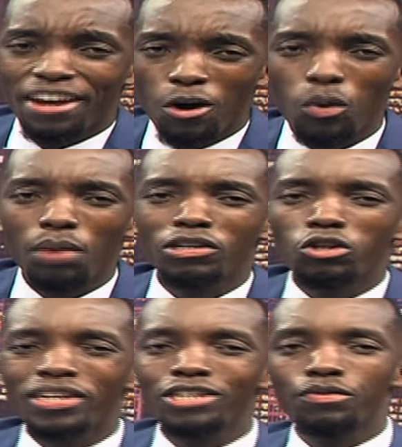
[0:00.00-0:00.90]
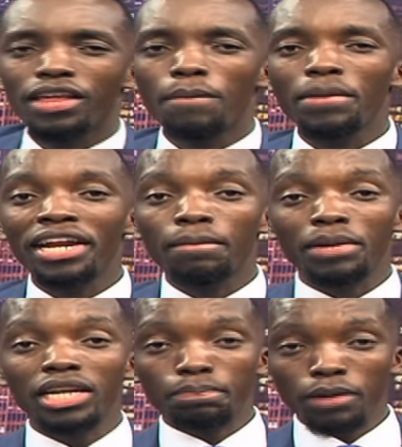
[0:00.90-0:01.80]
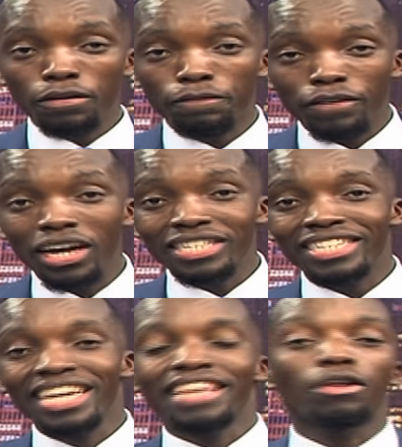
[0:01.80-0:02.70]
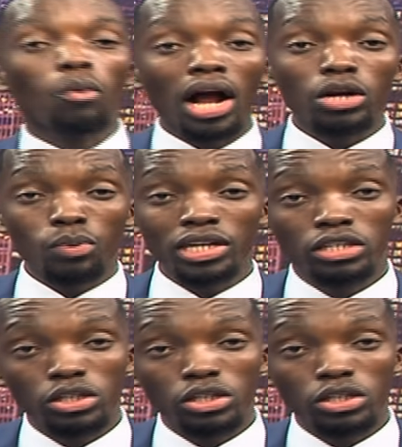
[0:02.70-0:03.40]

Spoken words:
We'll be talking to them in a bit, but first, the world went